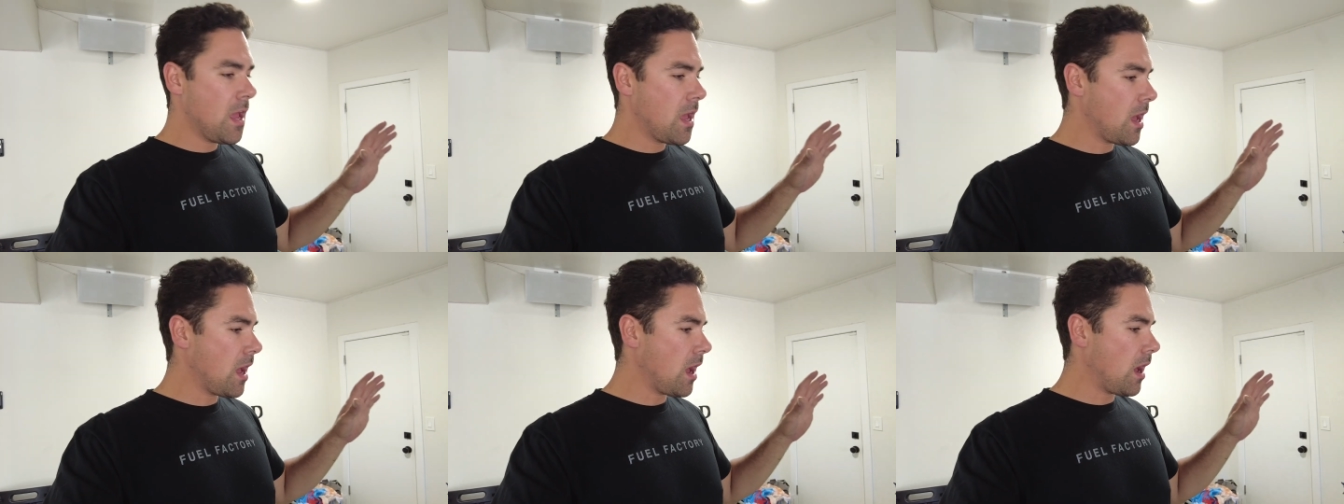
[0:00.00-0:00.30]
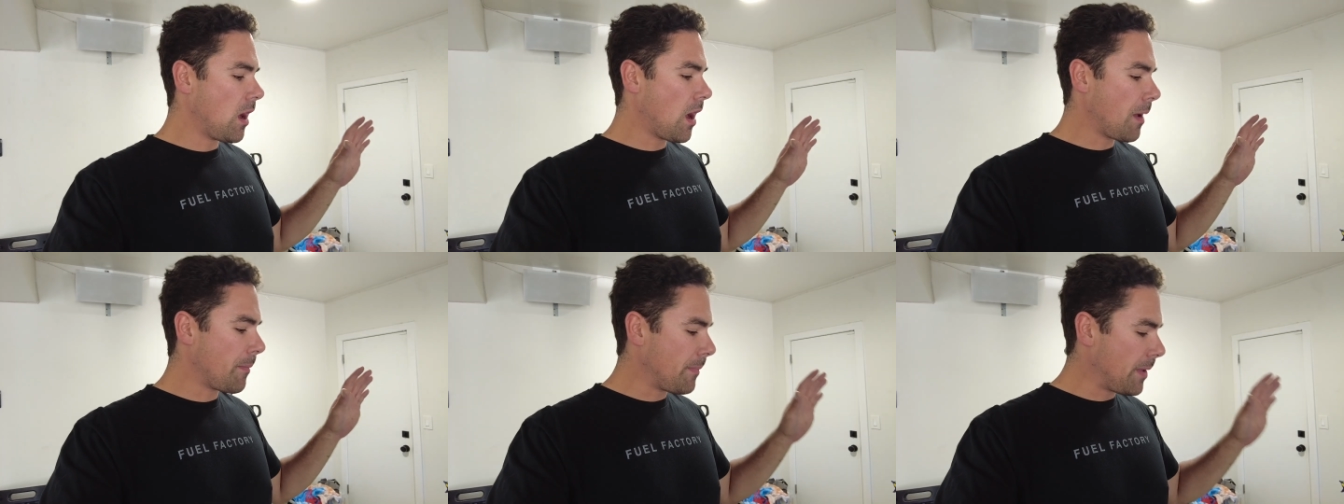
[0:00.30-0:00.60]

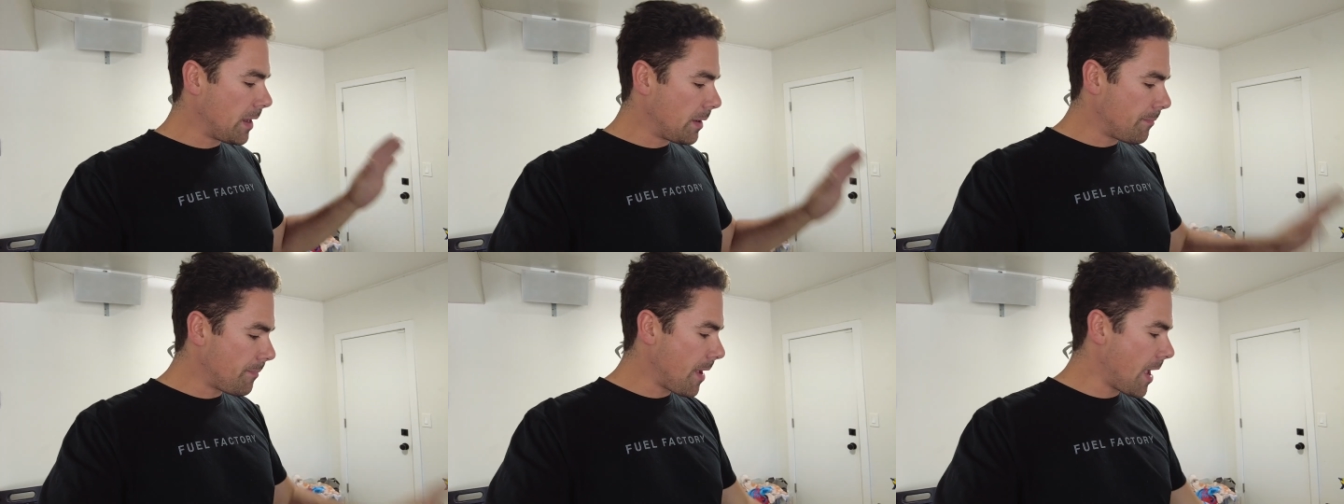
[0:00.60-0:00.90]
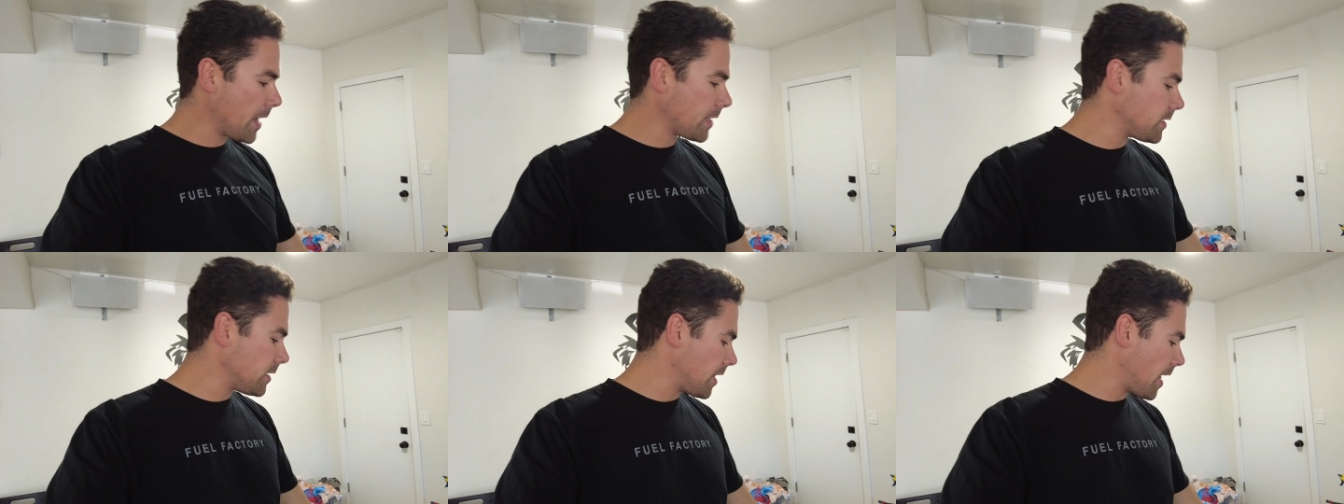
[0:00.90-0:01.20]
I made it back
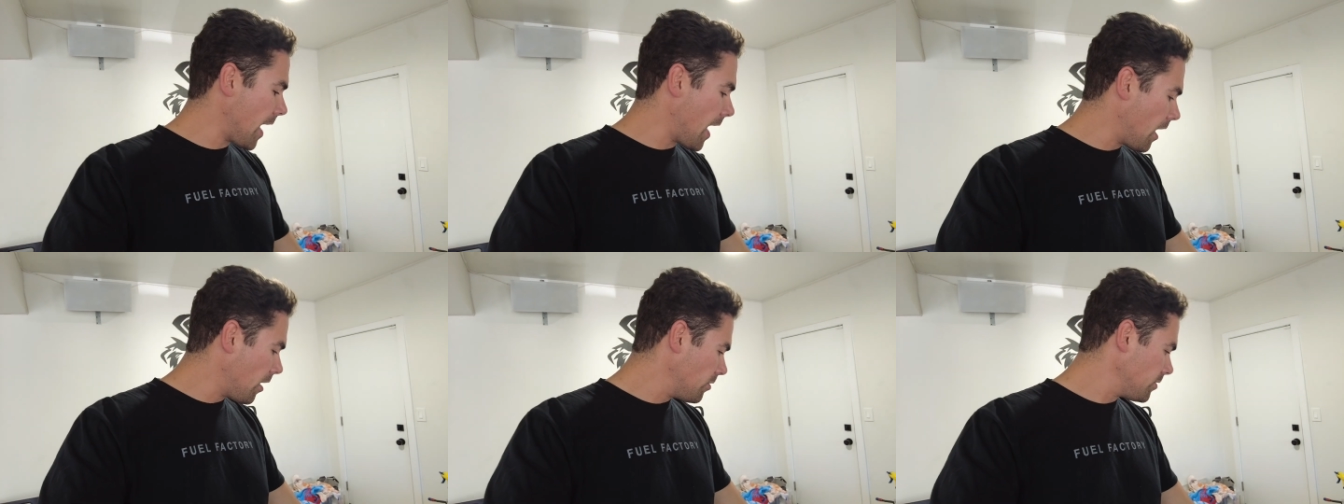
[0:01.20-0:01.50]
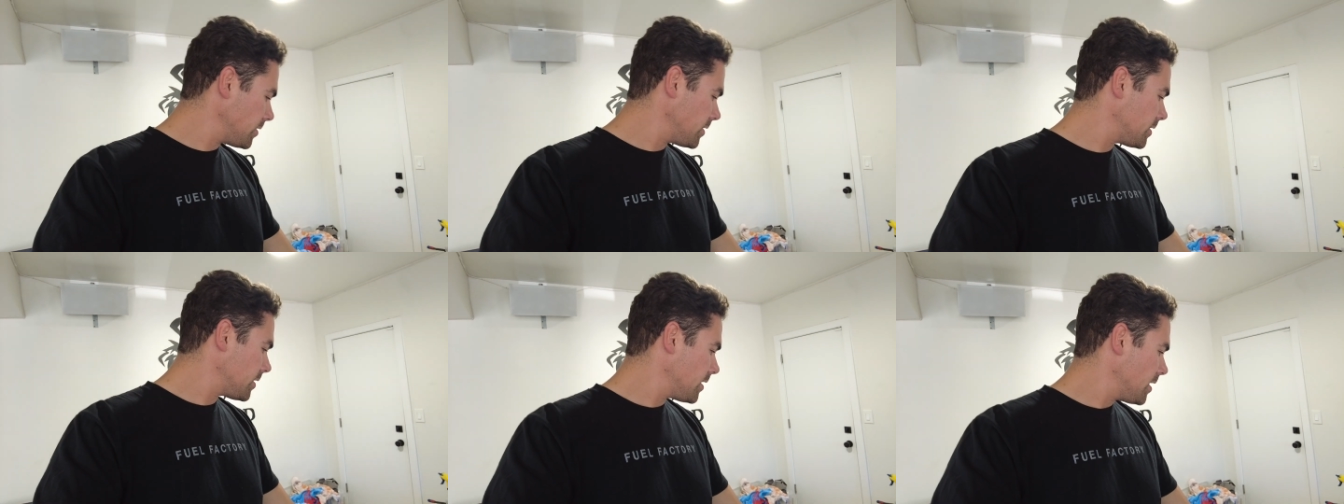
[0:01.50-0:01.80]
to the
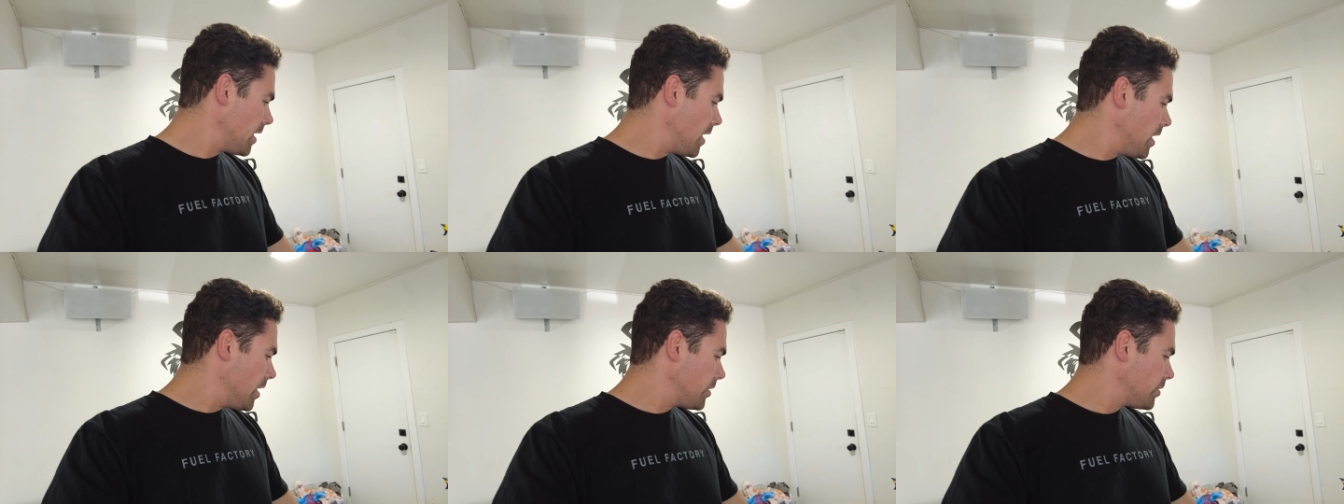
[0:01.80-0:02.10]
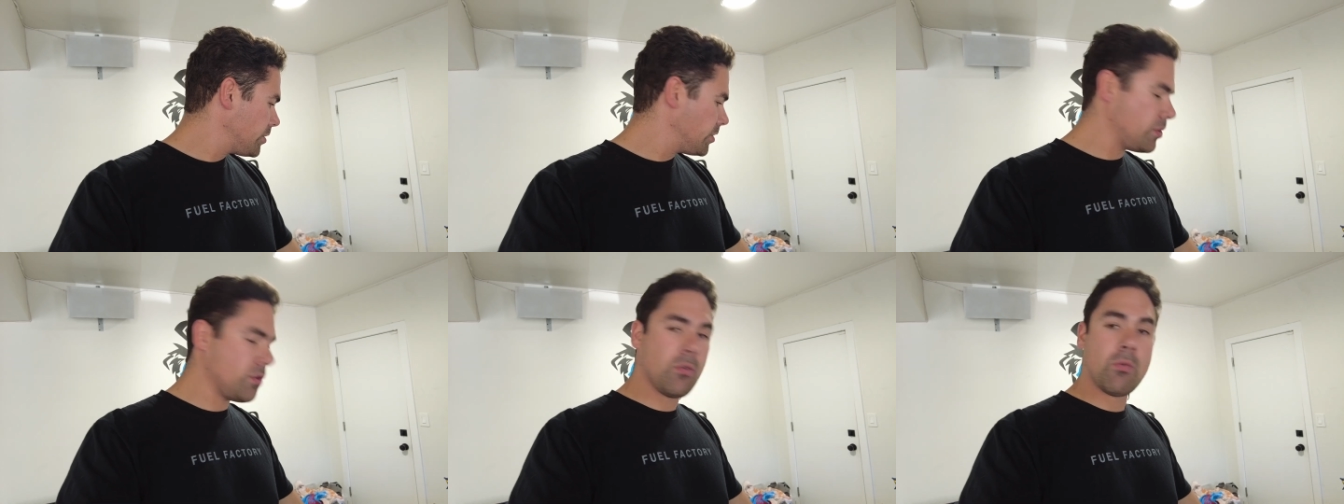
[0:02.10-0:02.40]
house
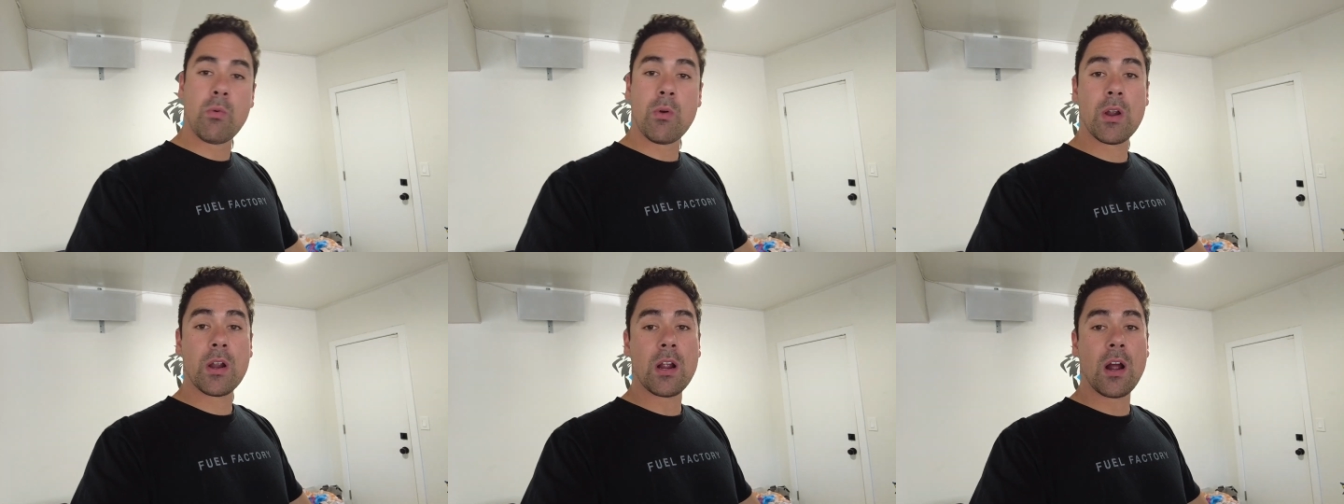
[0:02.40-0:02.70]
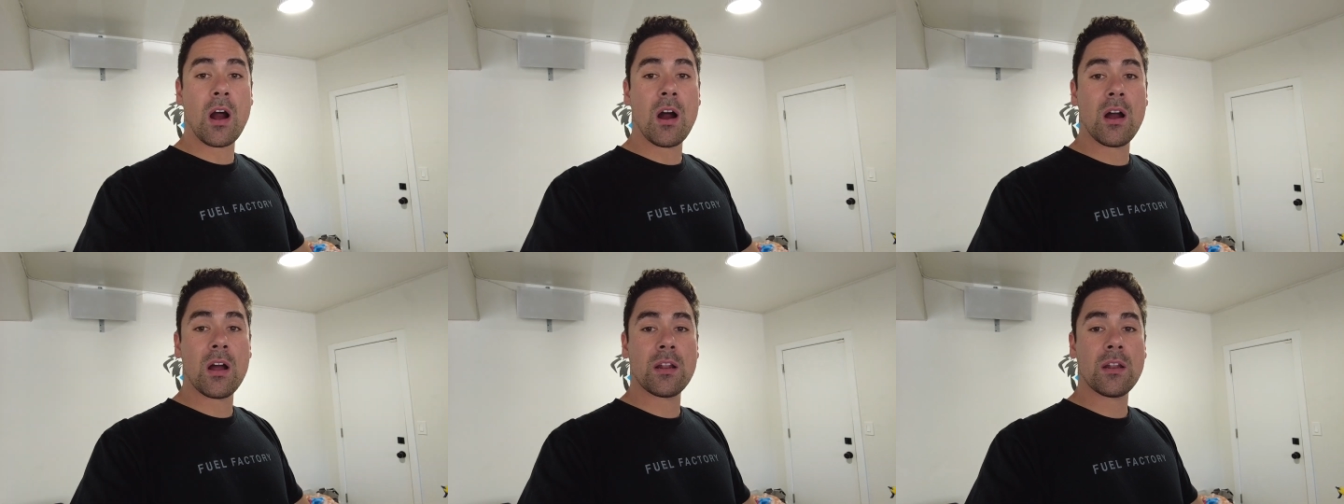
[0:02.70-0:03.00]
to work
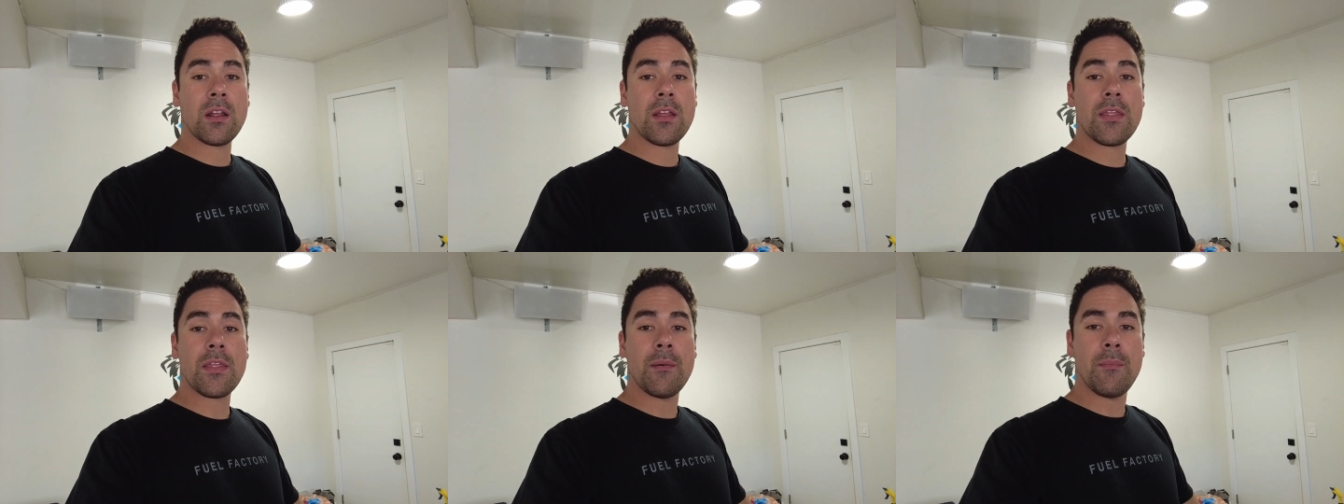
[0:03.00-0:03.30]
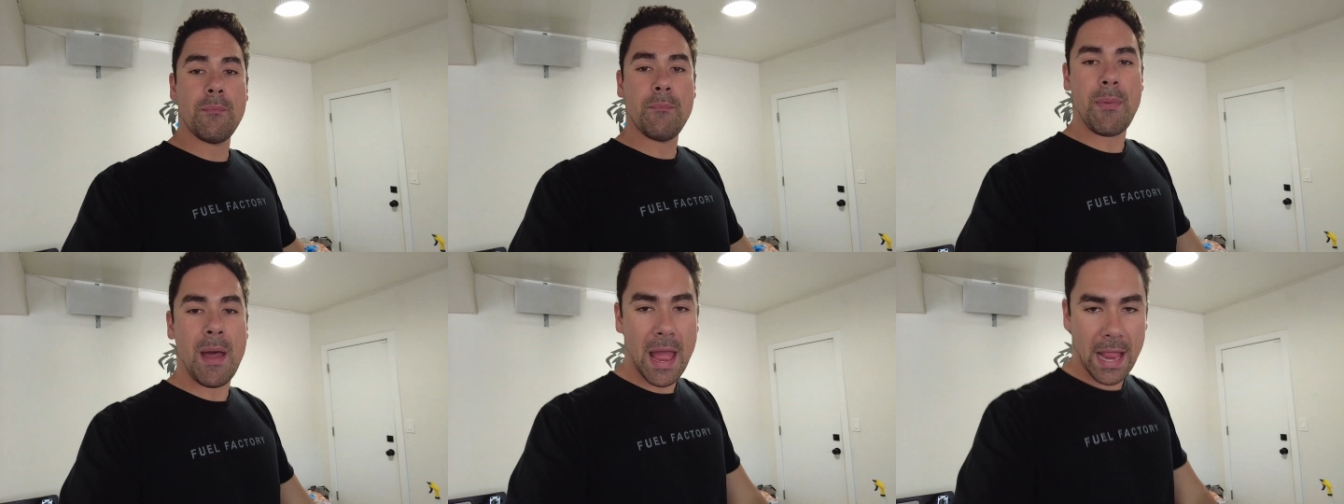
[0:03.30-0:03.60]
on the
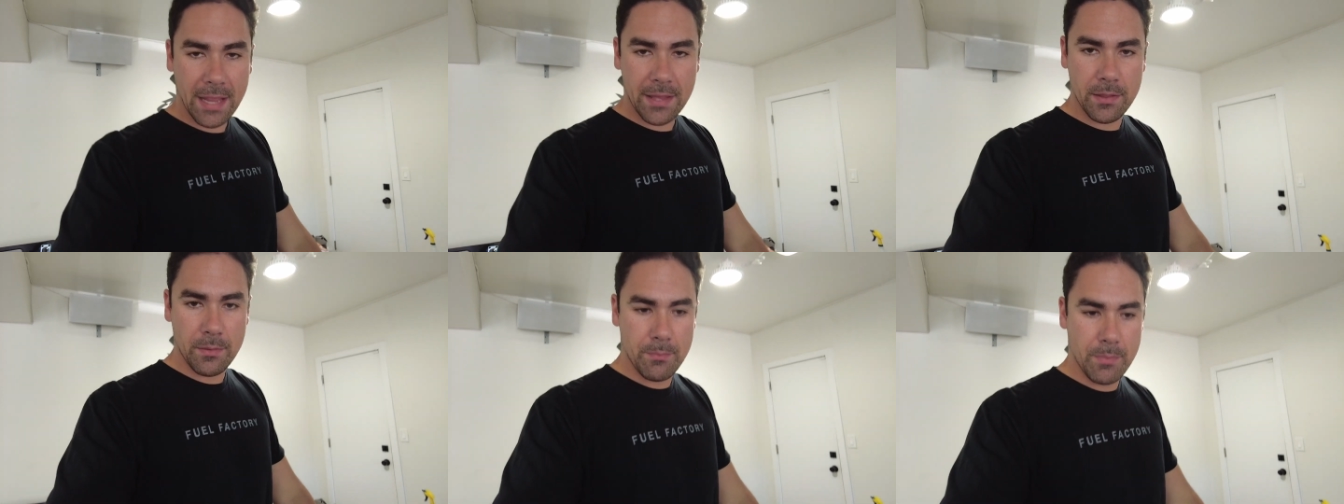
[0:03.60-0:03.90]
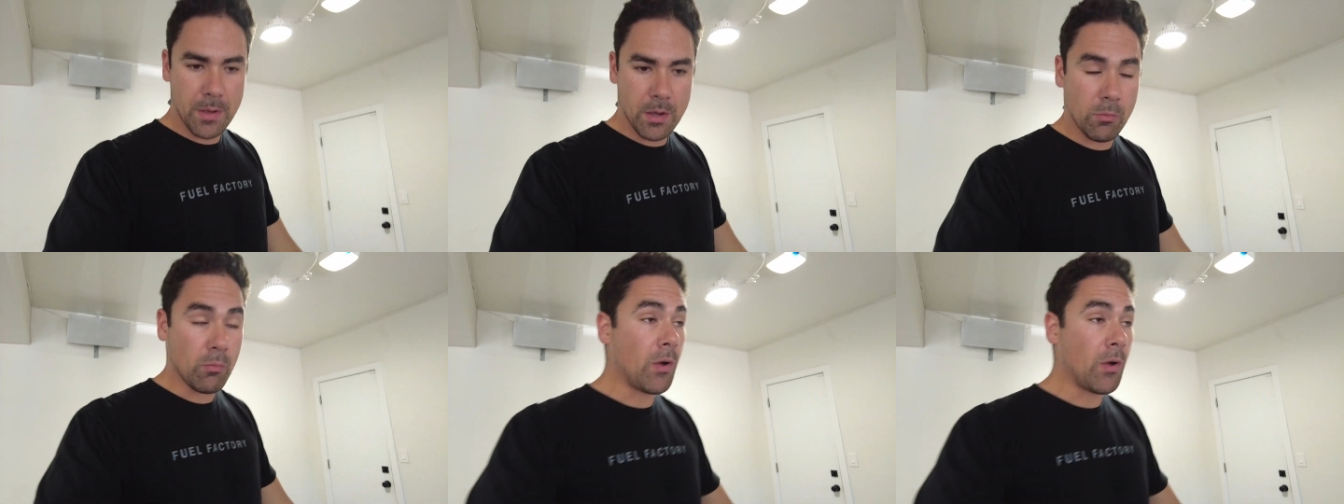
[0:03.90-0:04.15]
back of the boat.